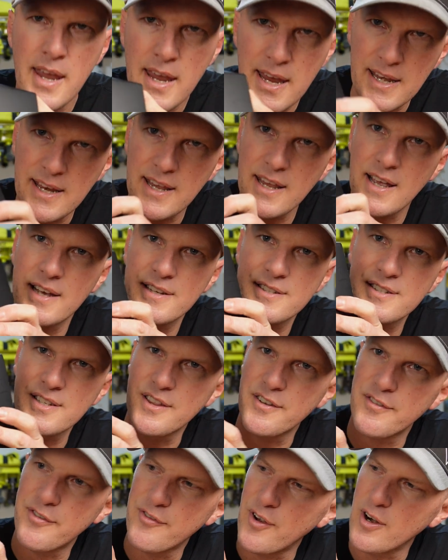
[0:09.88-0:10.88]
EDS
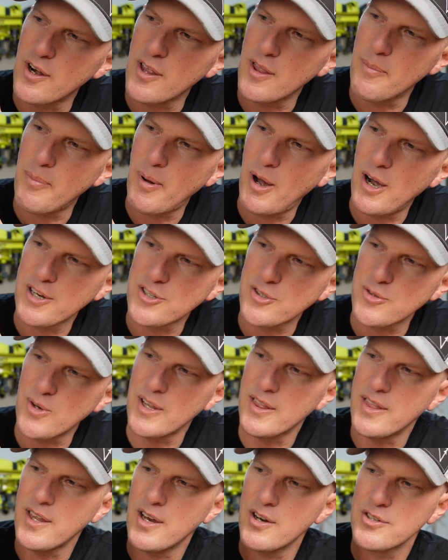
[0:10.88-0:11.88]
on the front of the box
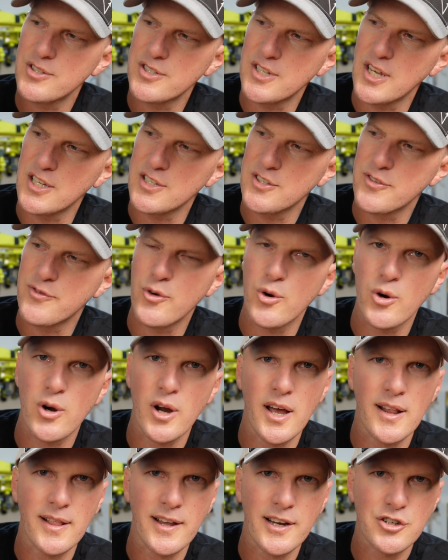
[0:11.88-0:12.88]
right there stands for
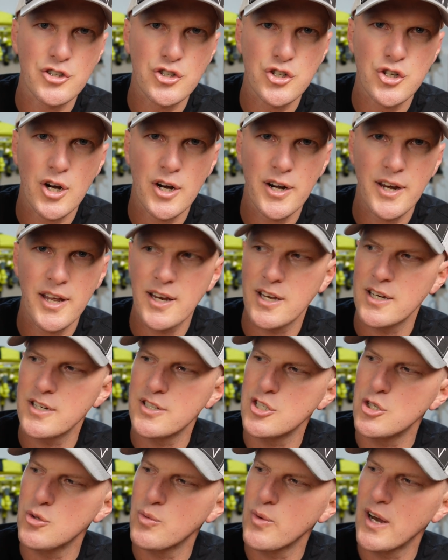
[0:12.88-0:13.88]
Electronic
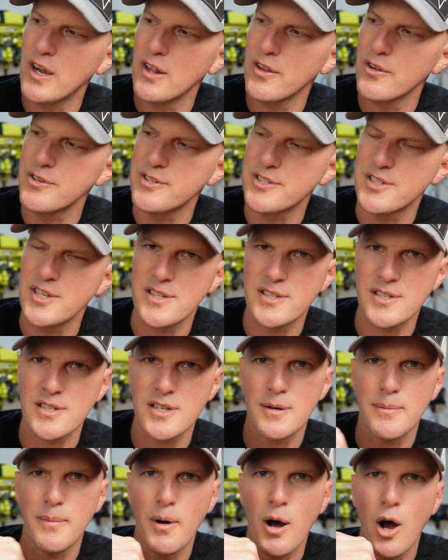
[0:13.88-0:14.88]
Derailleur
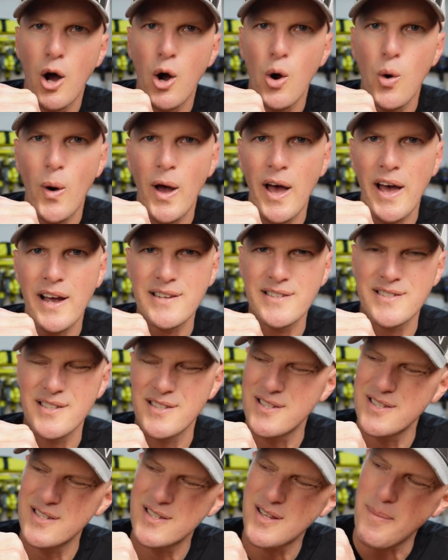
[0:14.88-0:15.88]
System OX.
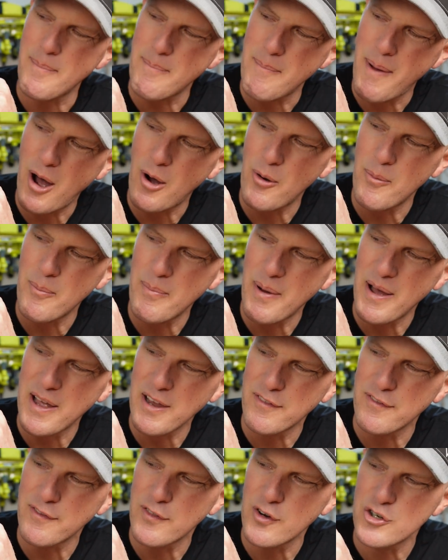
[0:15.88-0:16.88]
This is the mountain
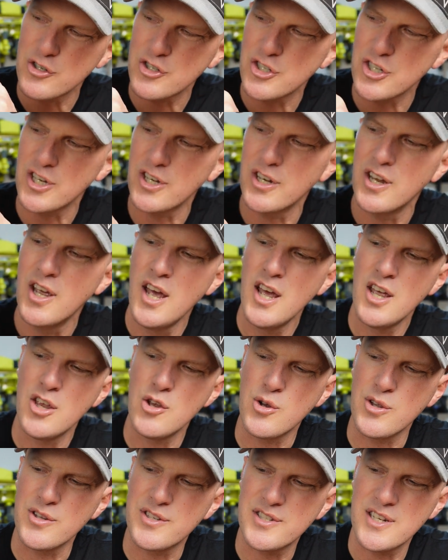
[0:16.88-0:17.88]
bike version.
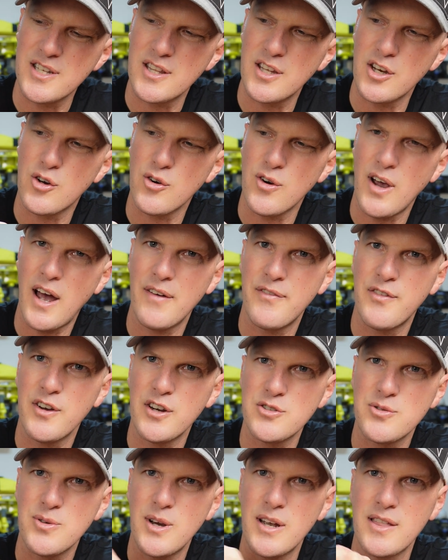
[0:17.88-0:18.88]
You can see the
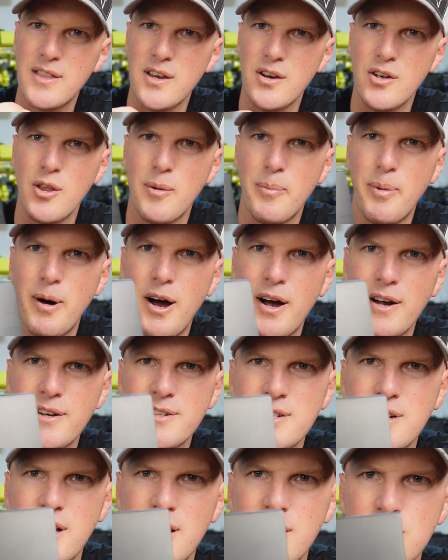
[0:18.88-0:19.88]
graphics right there on the
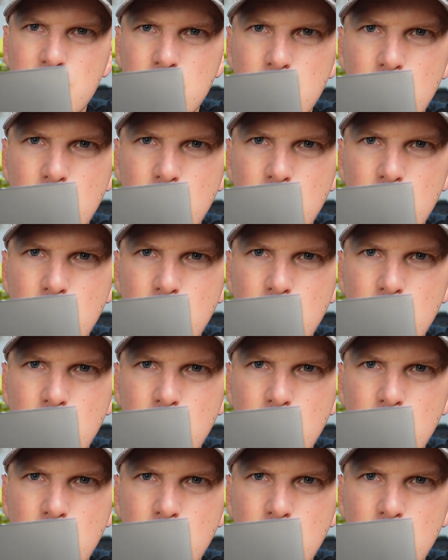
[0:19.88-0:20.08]
box, kind of